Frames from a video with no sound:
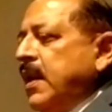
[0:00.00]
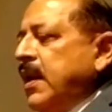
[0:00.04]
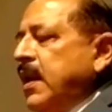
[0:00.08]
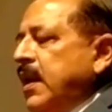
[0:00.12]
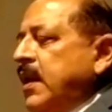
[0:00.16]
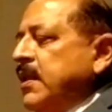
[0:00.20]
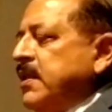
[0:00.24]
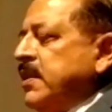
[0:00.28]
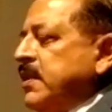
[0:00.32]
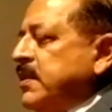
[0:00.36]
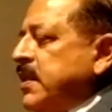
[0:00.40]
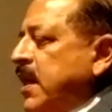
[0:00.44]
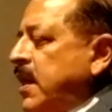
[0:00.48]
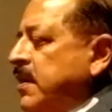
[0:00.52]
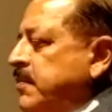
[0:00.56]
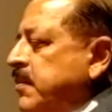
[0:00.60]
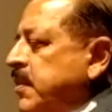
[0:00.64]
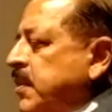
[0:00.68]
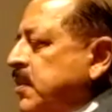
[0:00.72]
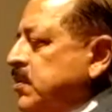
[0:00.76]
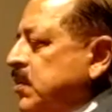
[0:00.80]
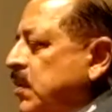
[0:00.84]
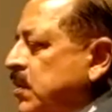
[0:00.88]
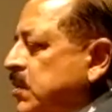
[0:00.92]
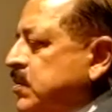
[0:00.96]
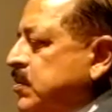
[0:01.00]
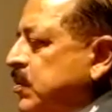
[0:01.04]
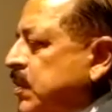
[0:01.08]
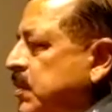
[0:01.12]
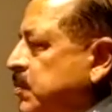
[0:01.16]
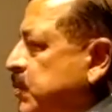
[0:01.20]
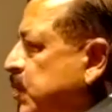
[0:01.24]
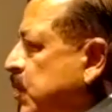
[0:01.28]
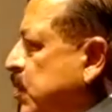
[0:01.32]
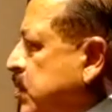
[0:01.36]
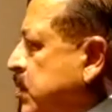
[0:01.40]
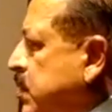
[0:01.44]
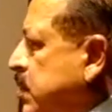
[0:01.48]
And the timing is also
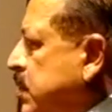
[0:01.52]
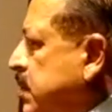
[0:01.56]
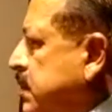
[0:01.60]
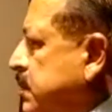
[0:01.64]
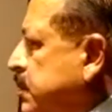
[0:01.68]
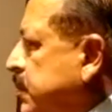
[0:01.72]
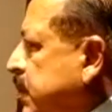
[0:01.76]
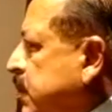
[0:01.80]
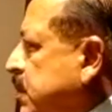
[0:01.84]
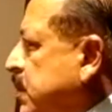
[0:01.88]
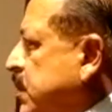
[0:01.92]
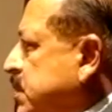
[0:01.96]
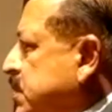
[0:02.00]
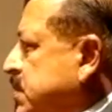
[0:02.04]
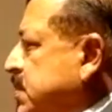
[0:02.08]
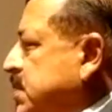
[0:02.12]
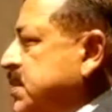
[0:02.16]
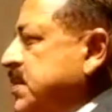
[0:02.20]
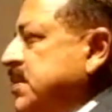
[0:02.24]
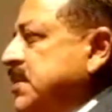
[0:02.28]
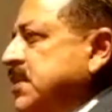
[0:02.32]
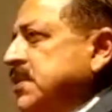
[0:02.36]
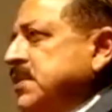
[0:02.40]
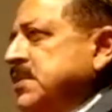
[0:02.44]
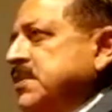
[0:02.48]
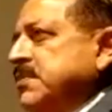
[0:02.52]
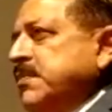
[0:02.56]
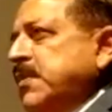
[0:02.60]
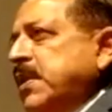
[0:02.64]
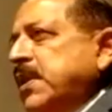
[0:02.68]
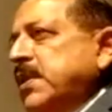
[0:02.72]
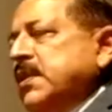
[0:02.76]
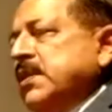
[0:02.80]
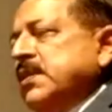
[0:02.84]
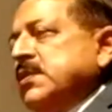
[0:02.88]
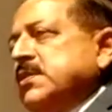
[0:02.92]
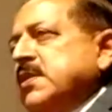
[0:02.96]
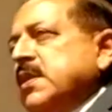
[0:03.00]
important because this
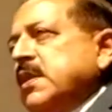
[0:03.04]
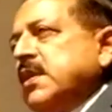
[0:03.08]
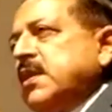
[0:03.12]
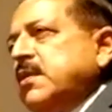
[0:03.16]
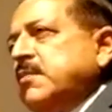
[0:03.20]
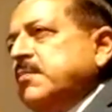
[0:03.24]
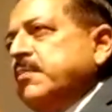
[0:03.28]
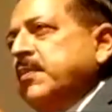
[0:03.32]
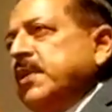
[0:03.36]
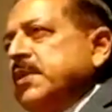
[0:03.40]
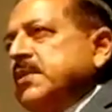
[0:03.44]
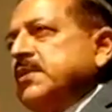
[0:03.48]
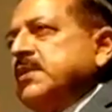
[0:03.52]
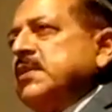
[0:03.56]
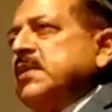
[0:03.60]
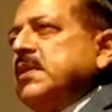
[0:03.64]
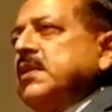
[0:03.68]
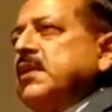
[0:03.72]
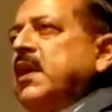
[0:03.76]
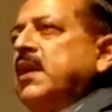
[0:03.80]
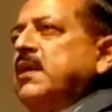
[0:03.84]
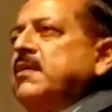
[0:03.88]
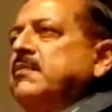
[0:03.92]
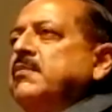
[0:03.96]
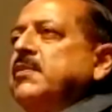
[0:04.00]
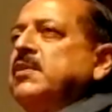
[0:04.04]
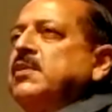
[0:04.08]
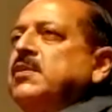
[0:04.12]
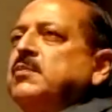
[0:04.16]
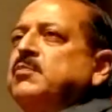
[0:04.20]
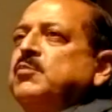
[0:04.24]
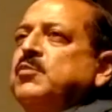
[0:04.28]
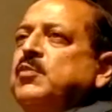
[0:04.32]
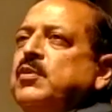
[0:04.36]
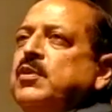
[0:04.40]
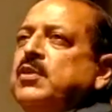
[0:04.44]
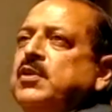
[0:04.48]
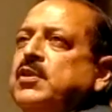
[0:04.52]
meet is taking place at a time when
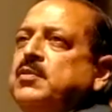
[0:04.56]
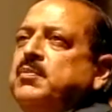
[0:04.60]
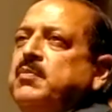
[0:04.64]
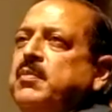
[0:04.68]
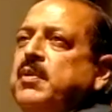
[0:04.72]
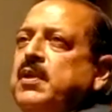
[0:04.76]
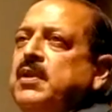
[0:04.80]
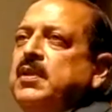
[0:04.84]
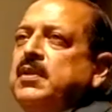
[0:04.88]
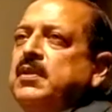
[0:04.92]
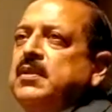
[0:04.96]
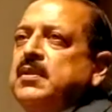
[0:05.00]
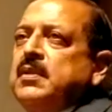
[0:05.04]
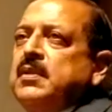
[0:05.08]
Jammu Kashmir